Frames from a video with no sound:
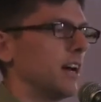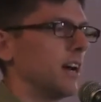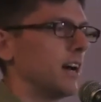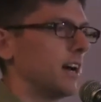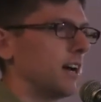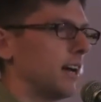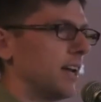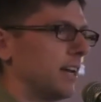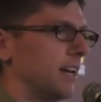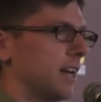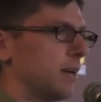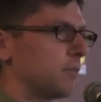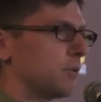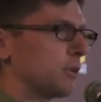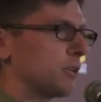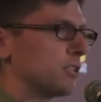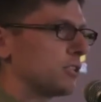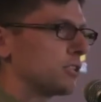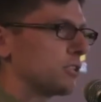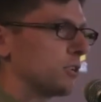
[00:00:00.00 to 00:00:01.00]
and
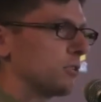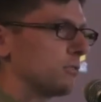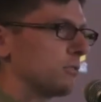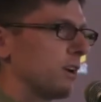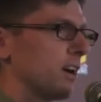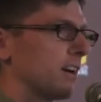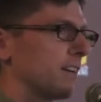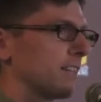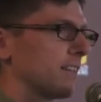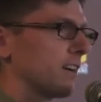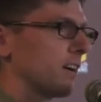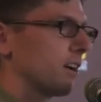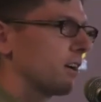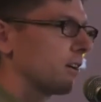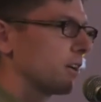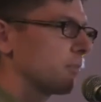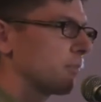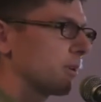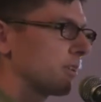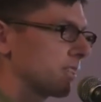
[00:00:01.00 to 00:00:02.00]
neighborhoods so far that are
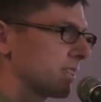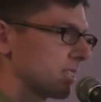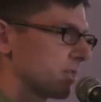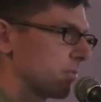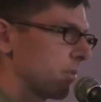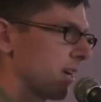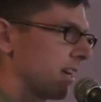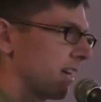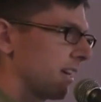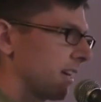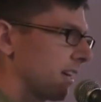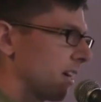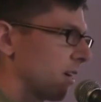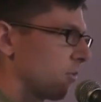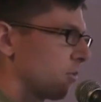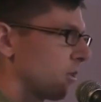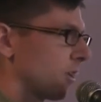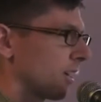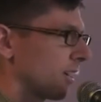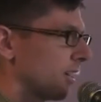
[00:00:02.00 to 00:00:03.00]
already participating in
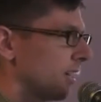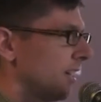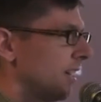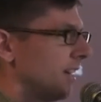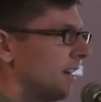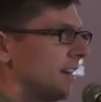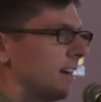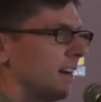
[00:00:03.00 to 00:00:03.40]
our work.